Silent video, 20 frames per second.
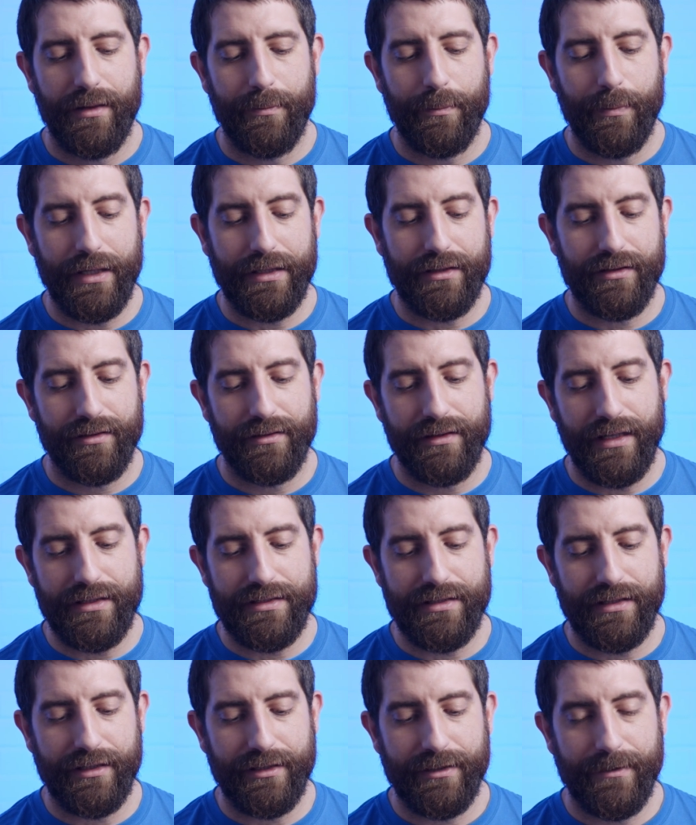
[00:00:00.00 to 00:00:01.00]
But that
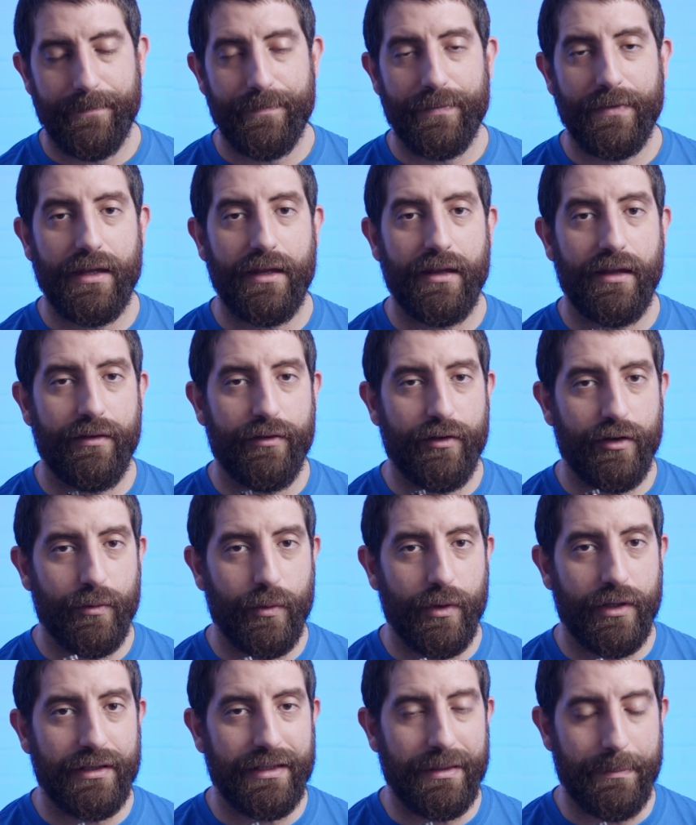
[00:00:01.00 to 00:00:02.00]
said, if you
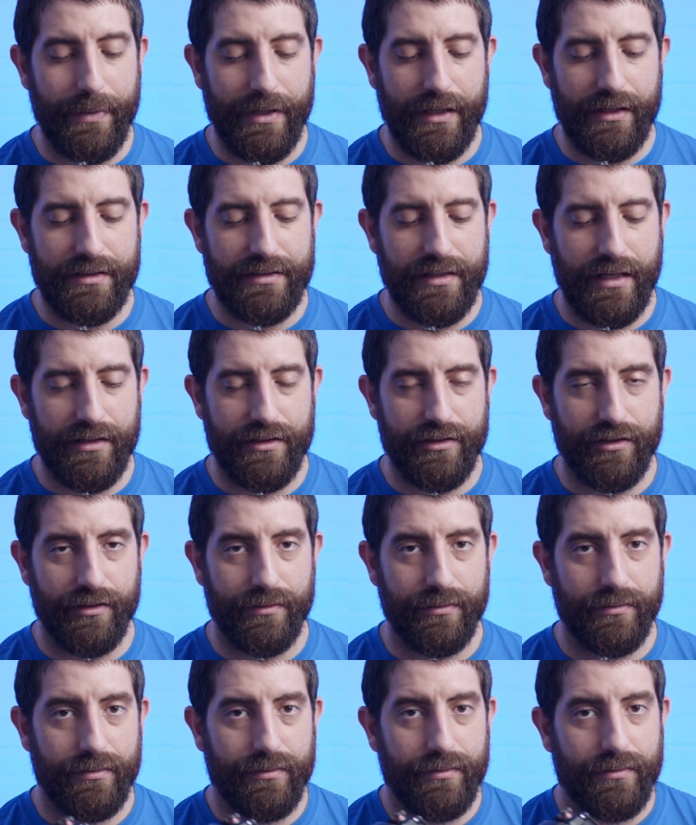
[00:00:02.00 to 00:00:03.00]
want a bigger sensor,
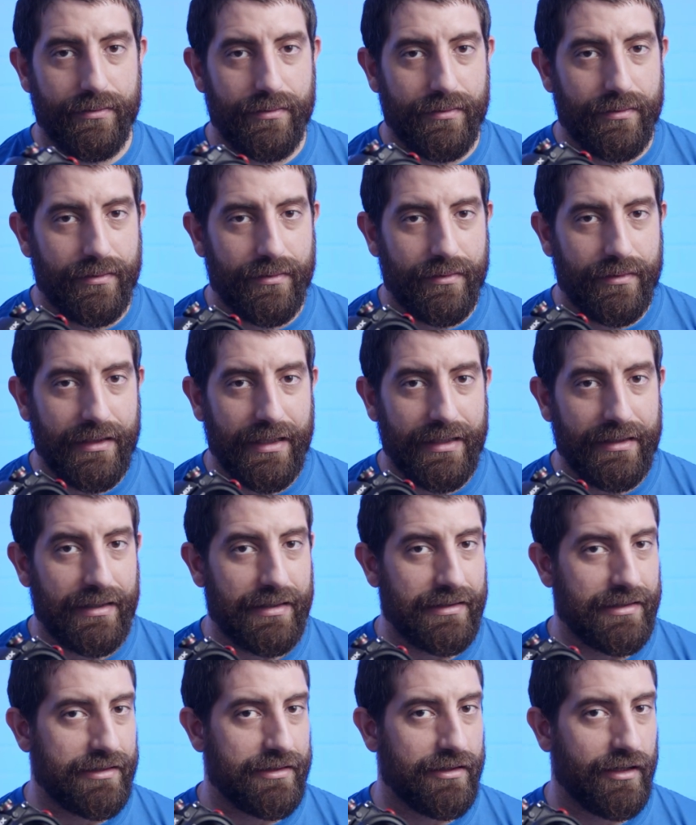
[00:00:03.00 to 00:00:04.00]
then
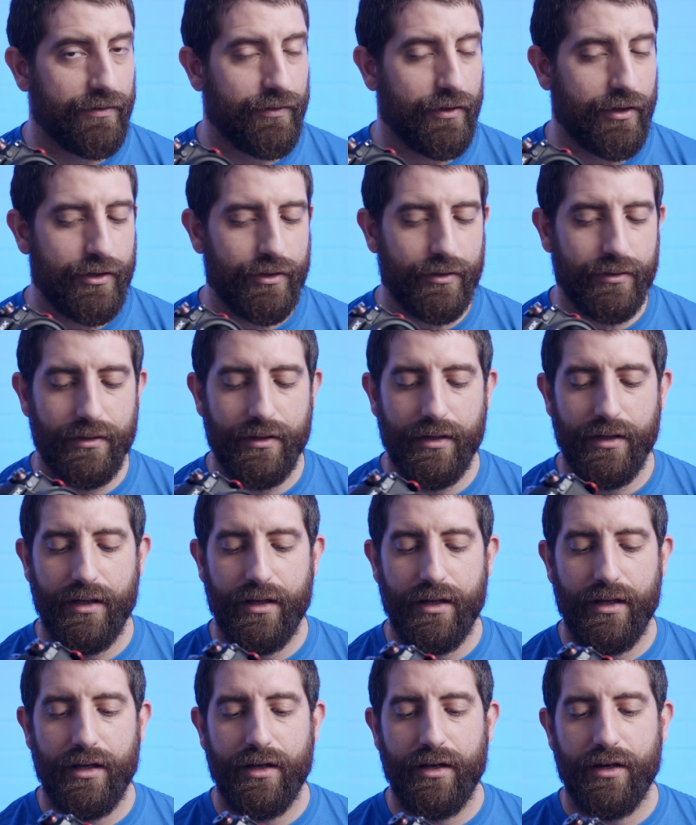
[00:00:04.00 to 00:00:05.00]
this is not for you.
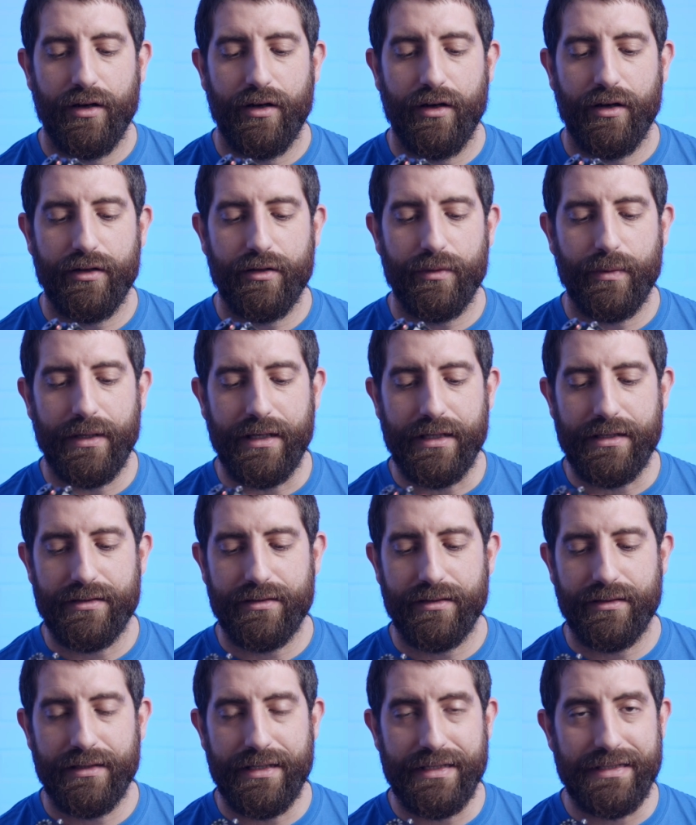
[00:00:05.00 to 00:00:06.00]
Otherwise,
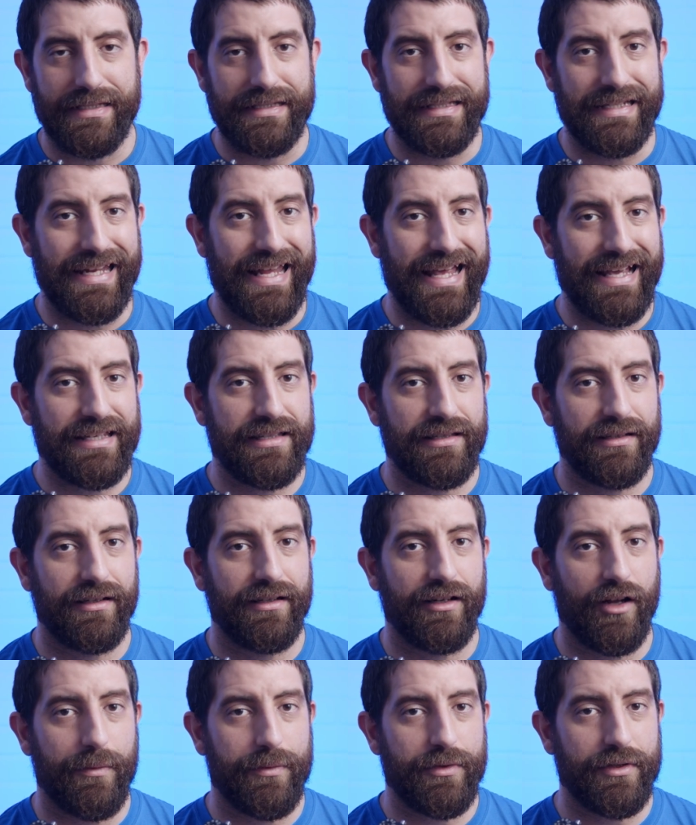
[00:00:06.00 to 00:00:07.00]
this is an
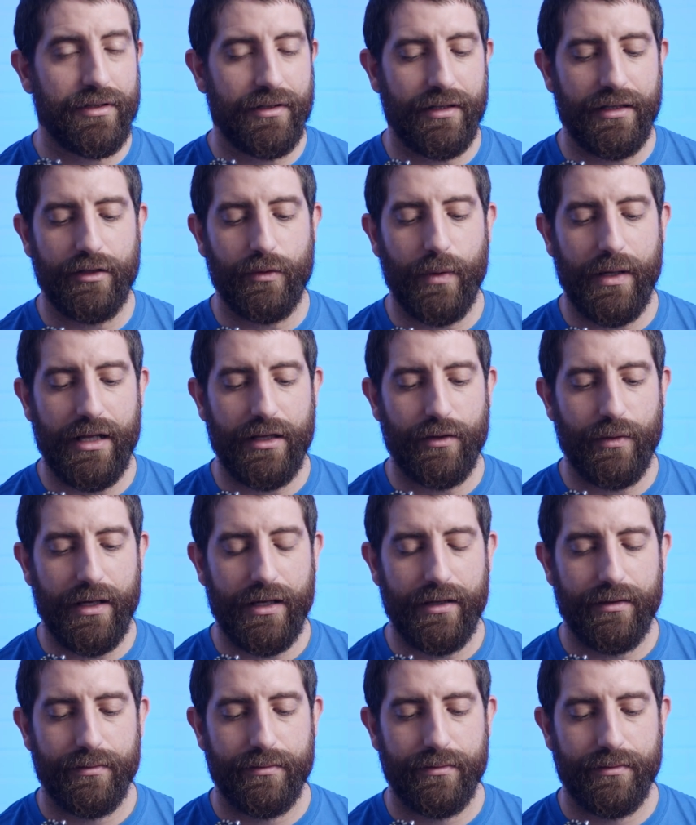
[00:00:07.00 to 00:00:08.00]
excellent option in 2020.
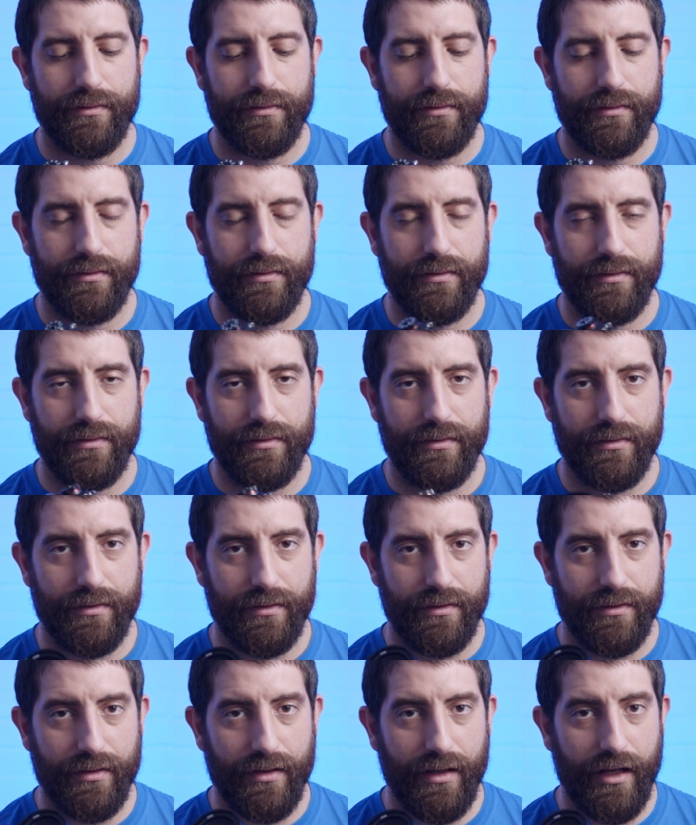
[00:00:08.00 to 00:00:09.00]

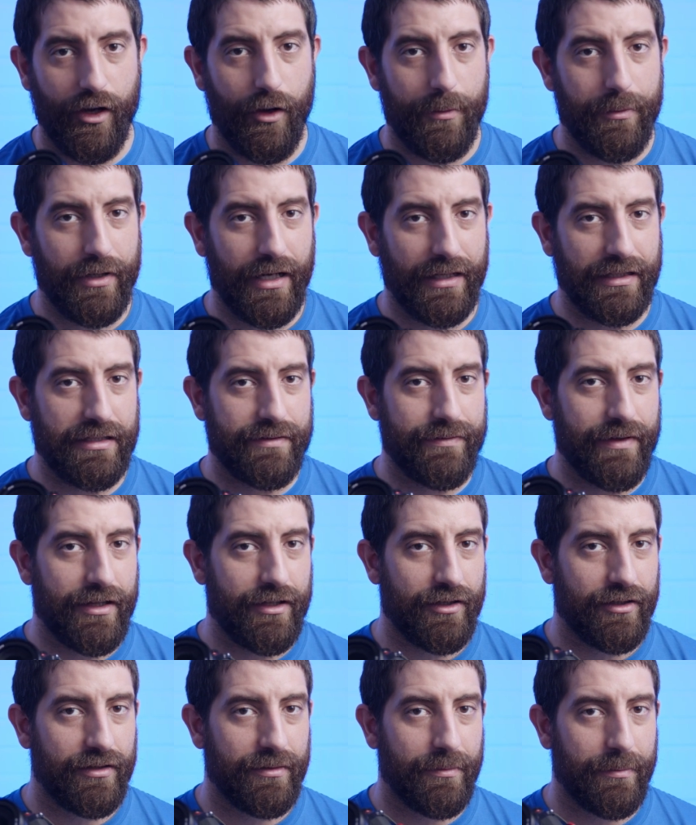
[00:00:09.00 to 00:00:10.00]
I hope you like this
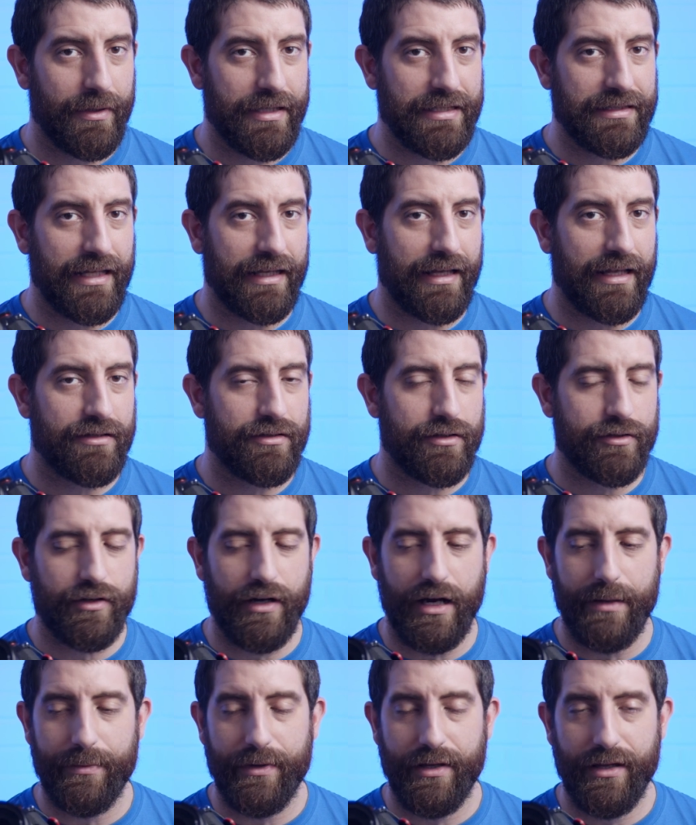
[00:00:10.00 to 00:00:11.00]
video. Please like and
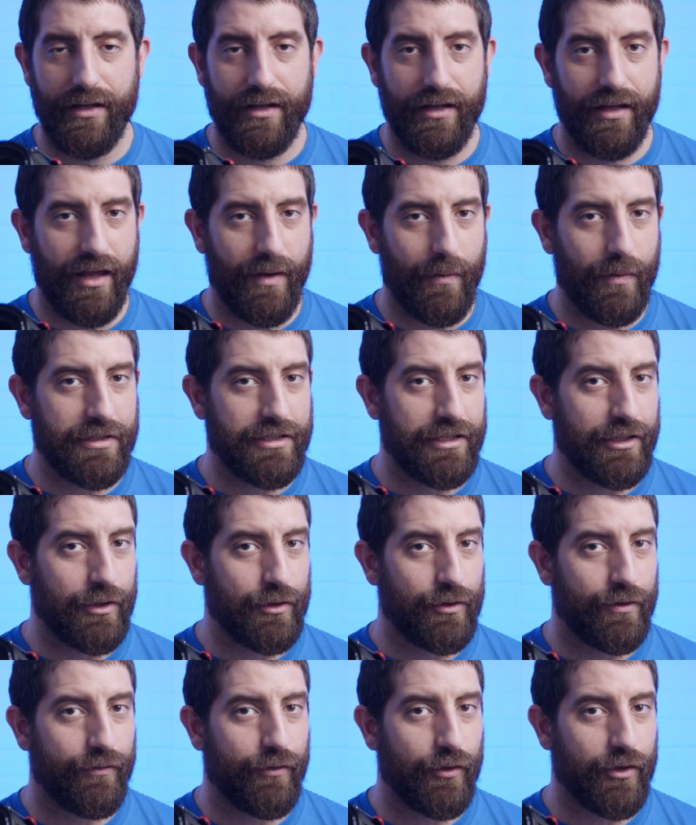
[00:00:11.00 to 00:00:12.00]
subscribe, and we'll see you
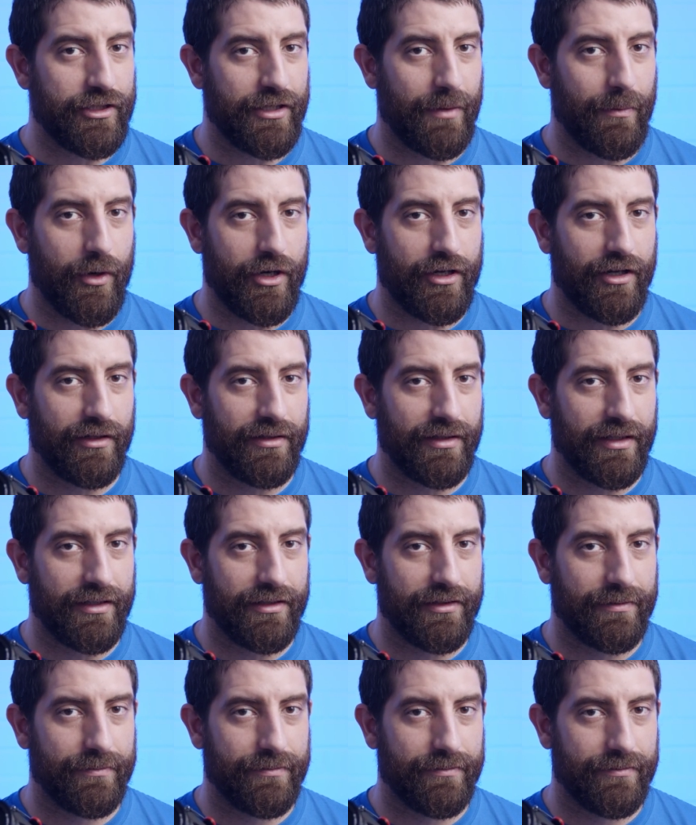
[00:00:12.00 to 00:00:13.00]
soon for some more content.